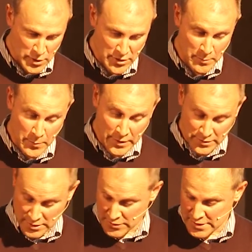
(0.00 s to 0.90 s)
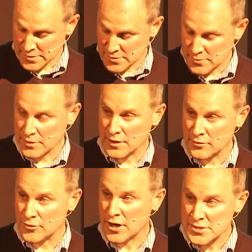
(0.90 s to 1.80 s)
where these
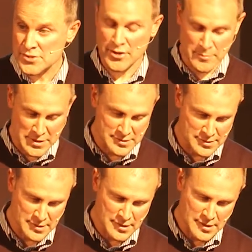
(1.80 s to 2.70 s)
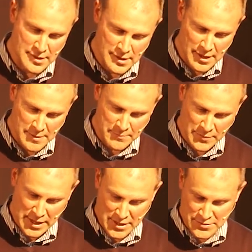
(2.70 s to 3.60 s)
grass trimmers
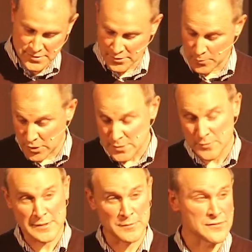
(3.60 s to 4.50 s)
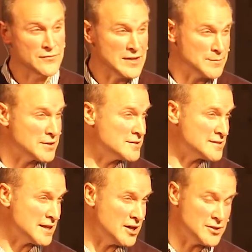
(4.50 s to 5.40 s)
he used on the bottom of someone's feet because
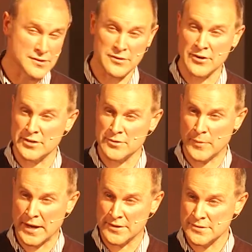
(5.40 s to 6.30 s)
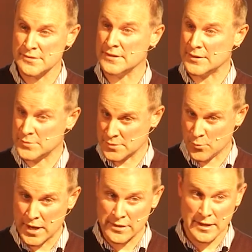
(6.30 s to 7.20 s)
they owed £300. So that was the
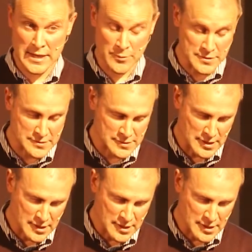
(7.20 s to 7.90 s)
way that he was